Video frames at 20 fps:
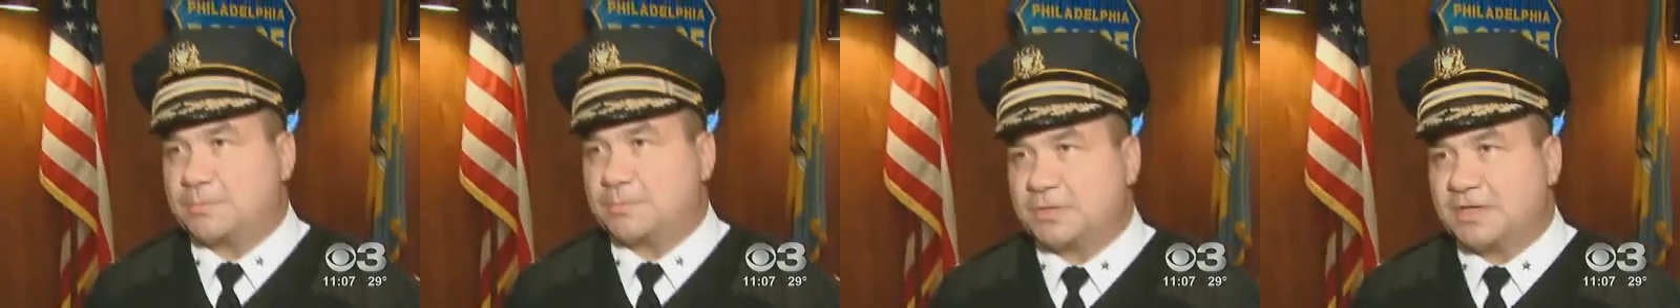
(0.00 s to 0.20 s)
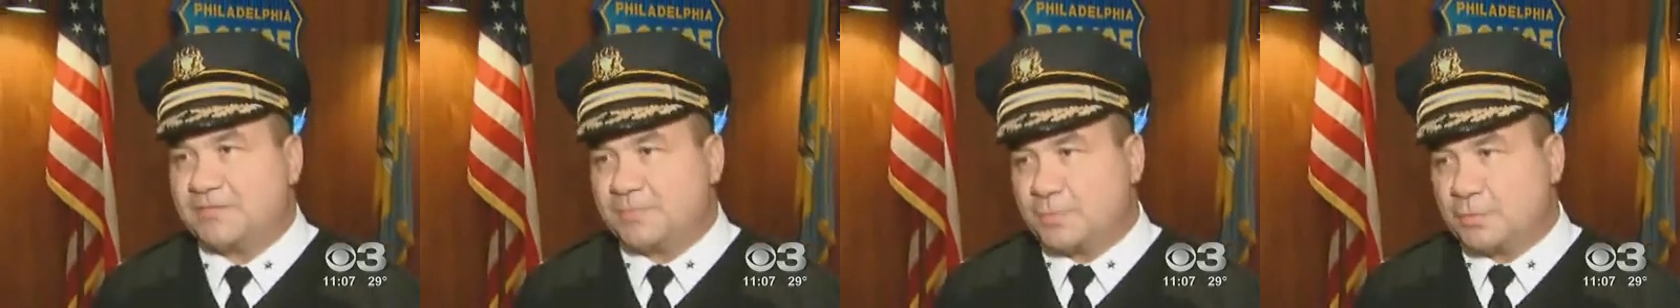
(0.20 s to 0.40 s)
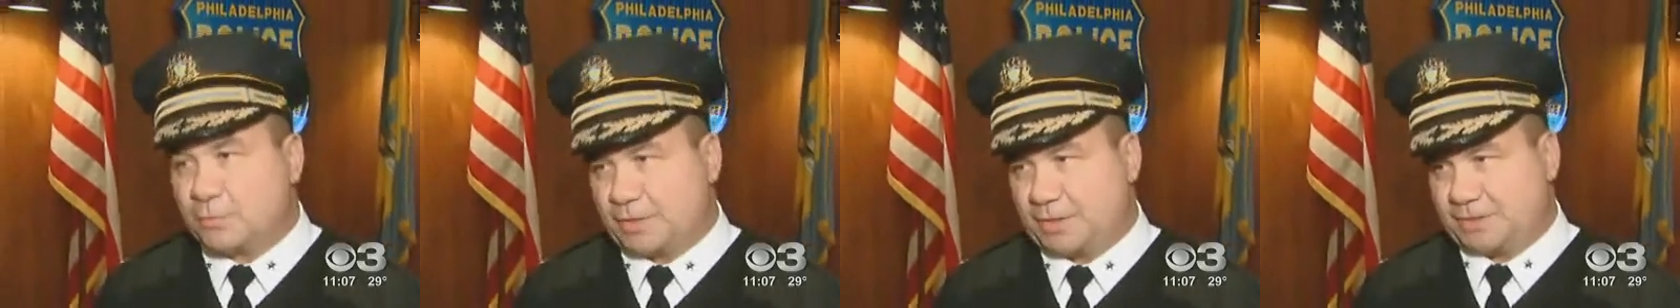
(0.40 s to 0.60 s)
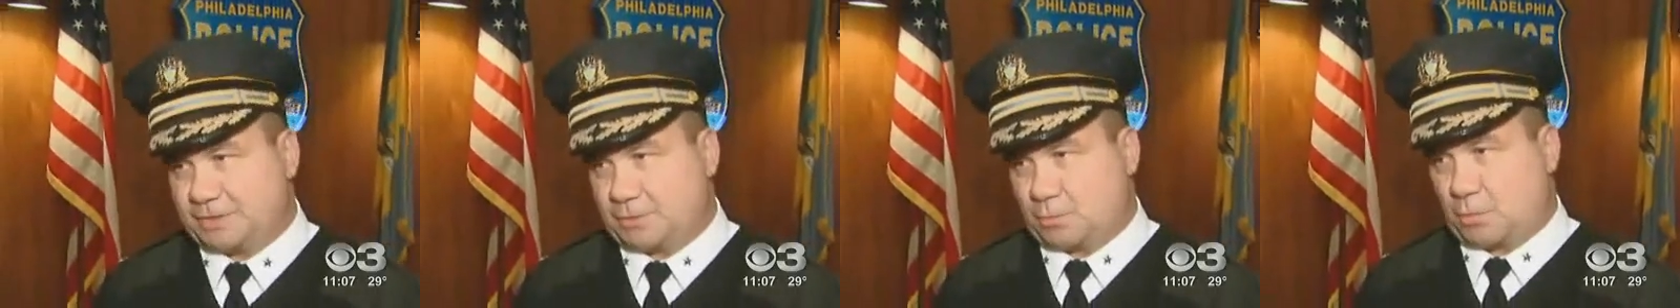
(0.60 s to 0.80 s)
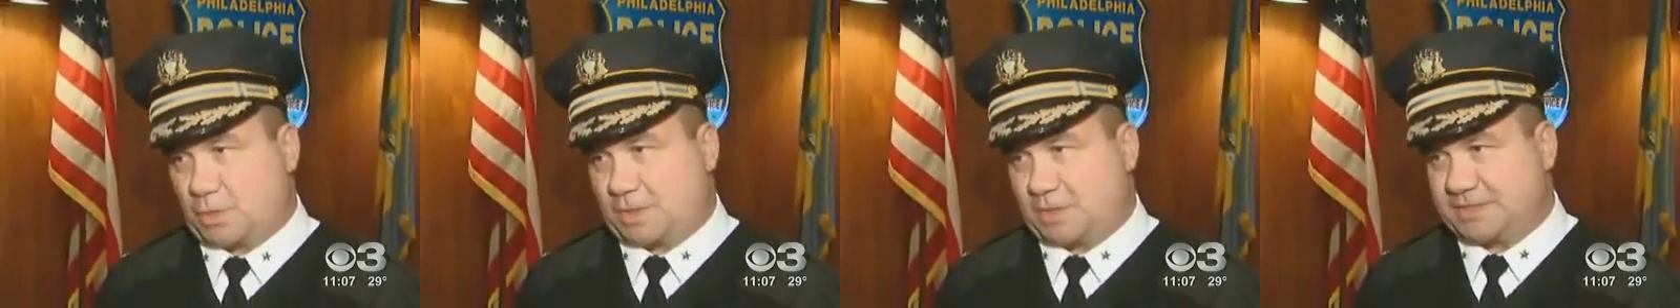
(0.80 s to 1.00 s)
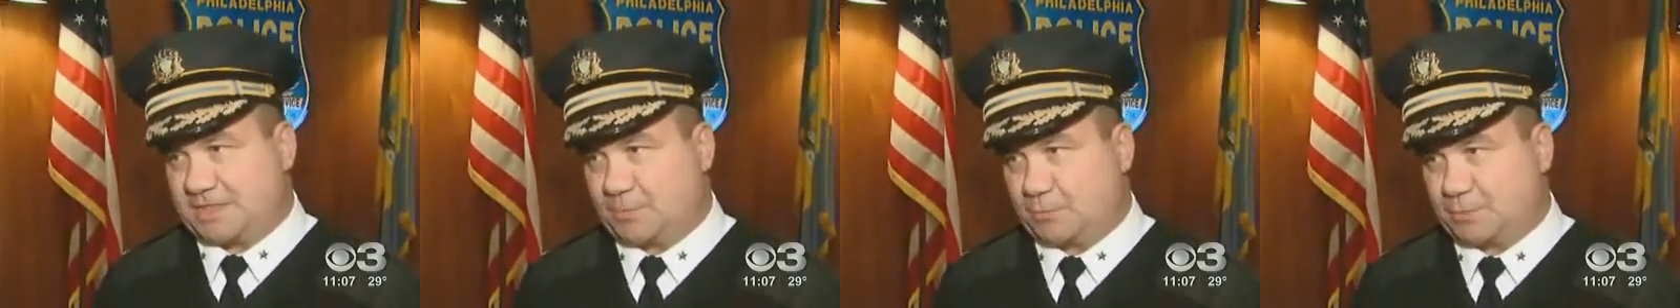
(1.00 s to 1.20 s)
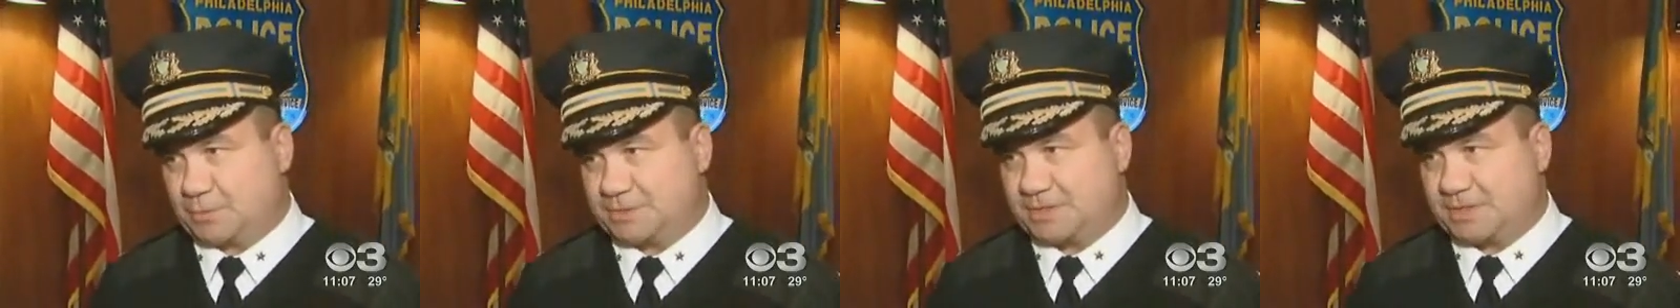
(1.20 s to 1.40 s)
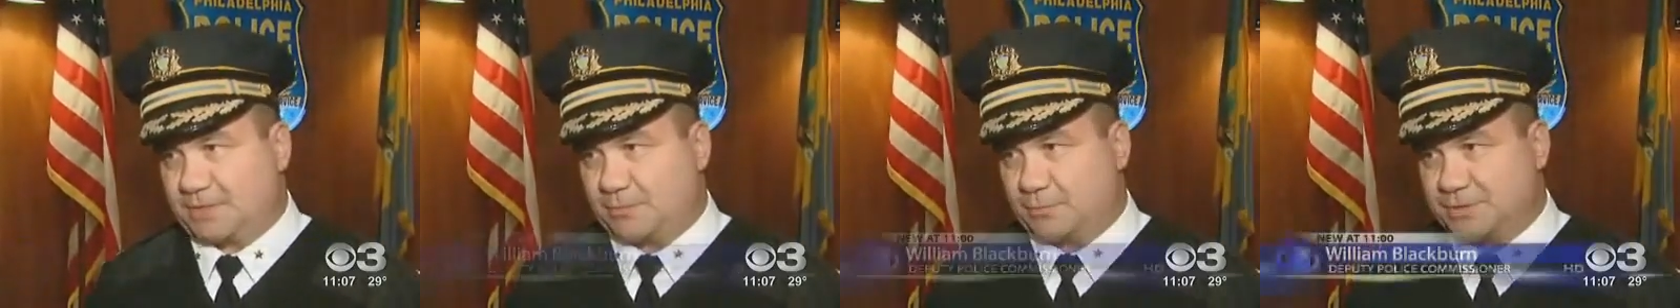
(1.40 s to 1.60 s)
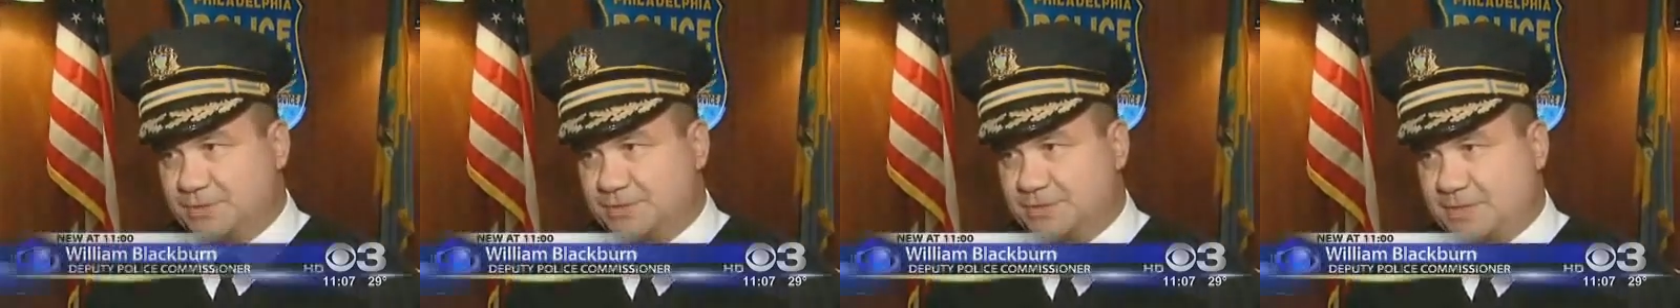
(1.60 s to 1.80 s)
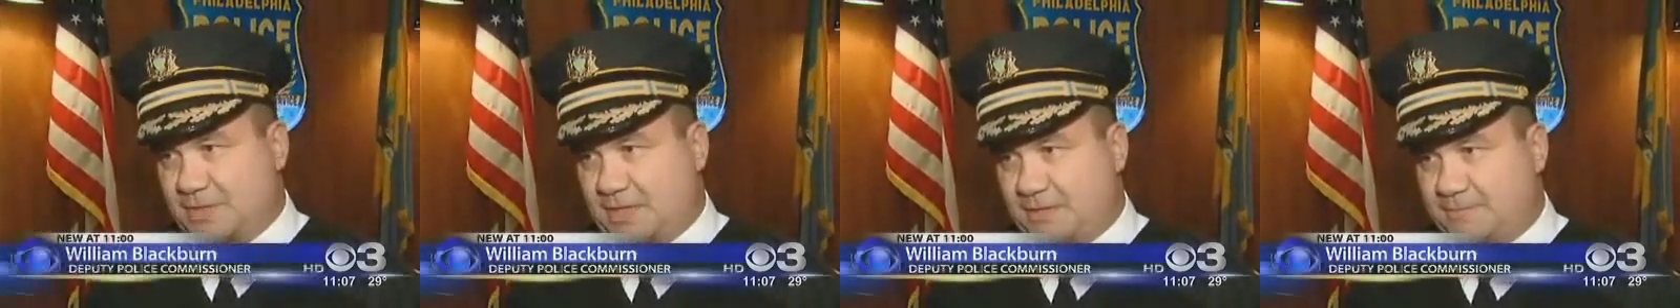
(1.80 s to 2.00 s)
believe the reason was he was he
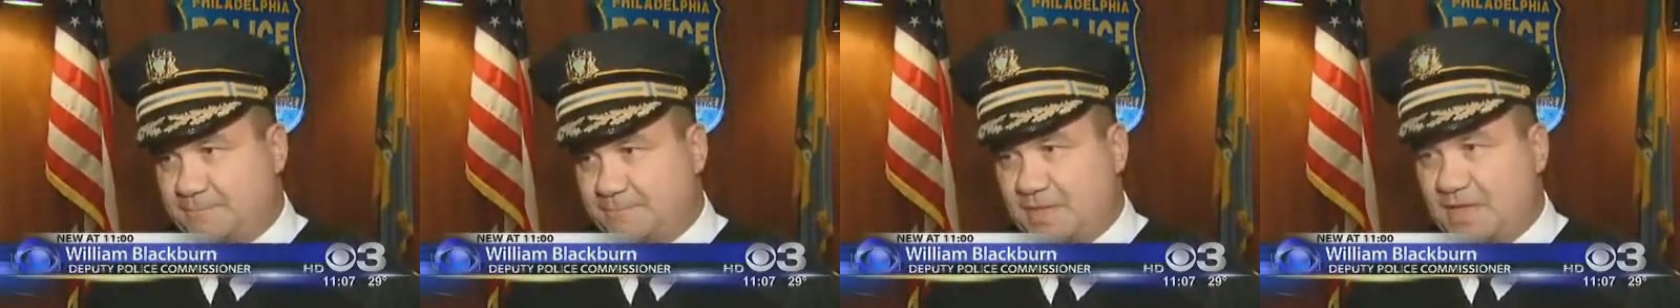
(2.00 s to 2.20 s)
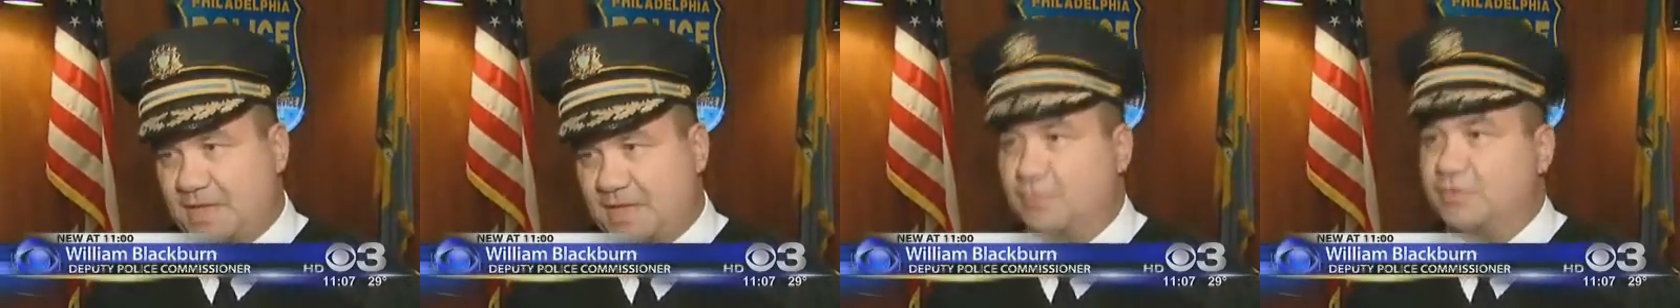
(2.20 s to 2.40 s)
was uh, he